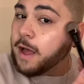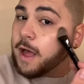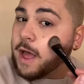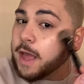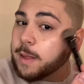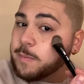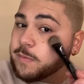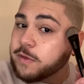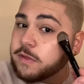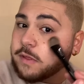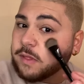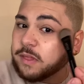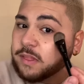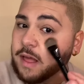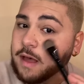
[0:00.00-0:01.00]
I'm just
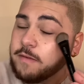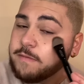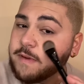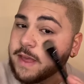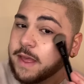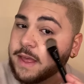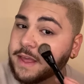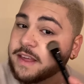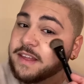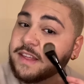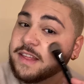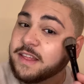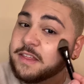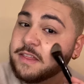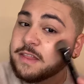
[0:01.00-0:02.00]
loving
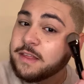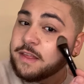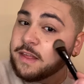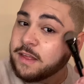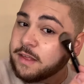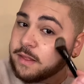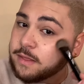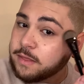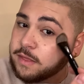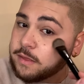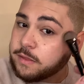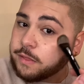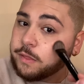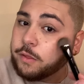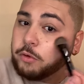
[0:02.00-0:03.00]

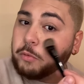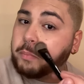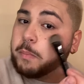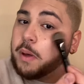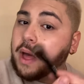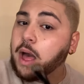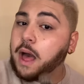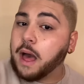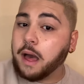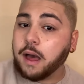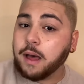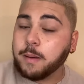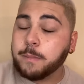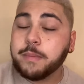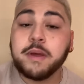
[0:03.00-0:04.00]
this little
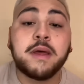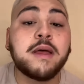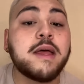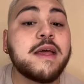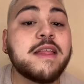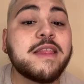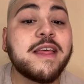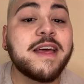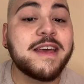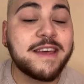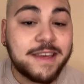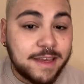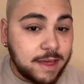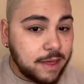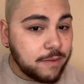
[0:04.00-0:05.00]
pop that it
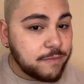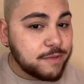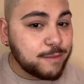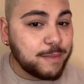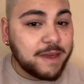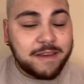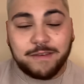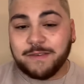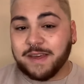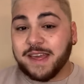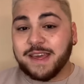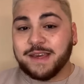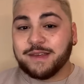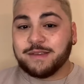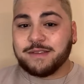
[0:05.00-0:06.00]
gives my
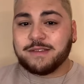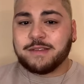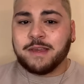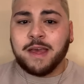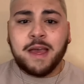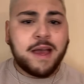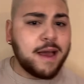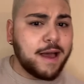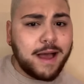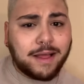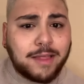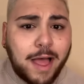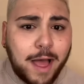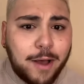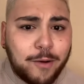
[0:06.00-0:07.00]
face.
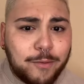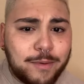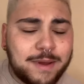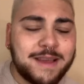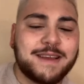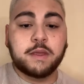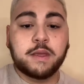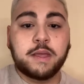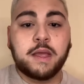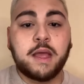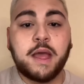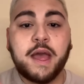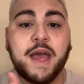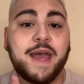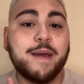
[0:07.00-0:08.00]
Hello!
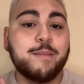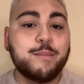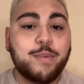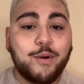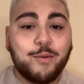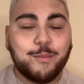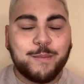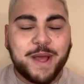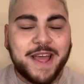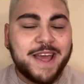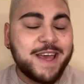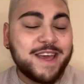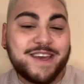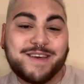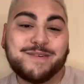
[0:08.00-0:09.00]
And boom,
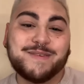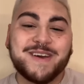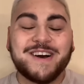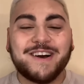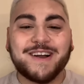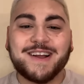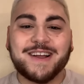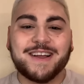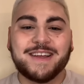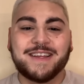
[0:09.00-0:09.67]
here we are.